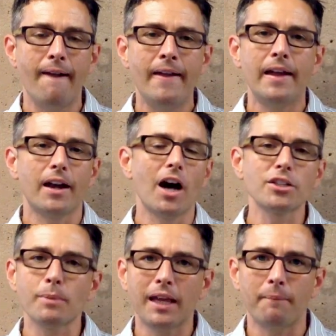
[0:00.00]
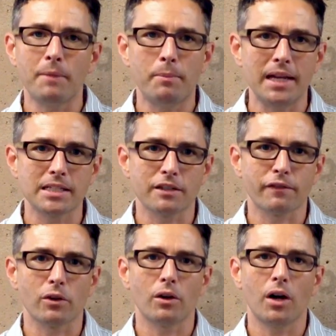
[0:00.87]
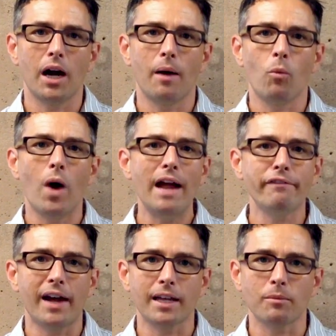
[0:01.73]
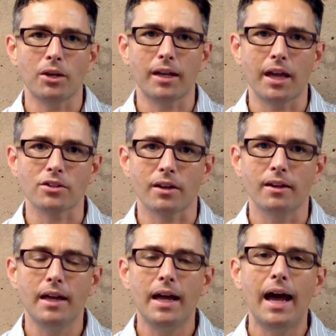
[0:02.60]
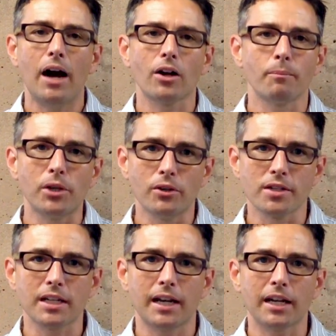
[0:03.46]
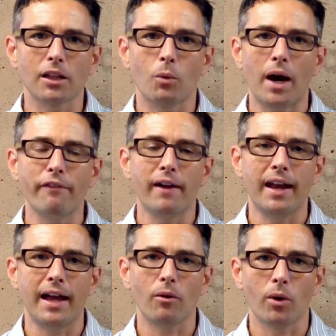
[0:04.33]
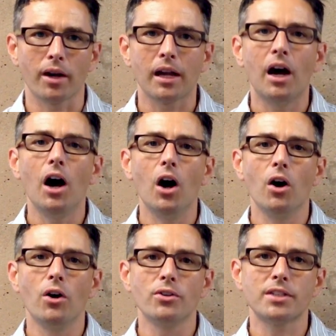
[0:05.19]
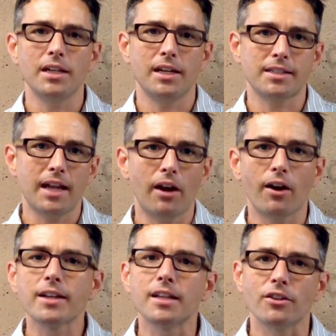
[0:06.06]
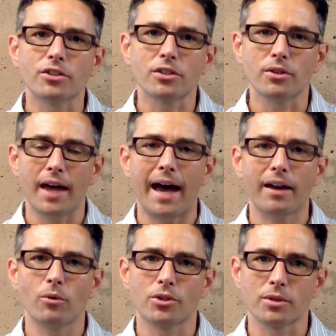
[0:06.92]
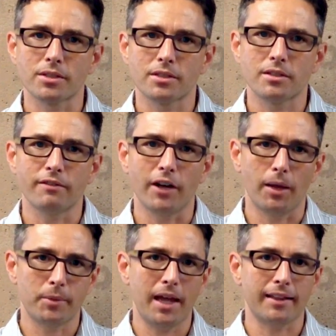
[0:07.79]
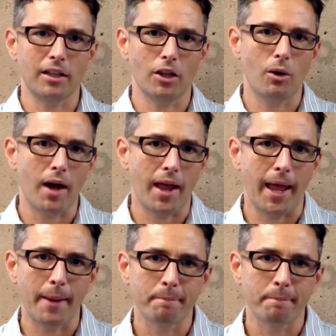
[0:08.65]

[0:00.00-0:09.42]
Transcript: It also became the basis for um, Wi Fi communication, how computers connect to the Wi Fi network owes its heritage to that which was developed at the Aloha Net.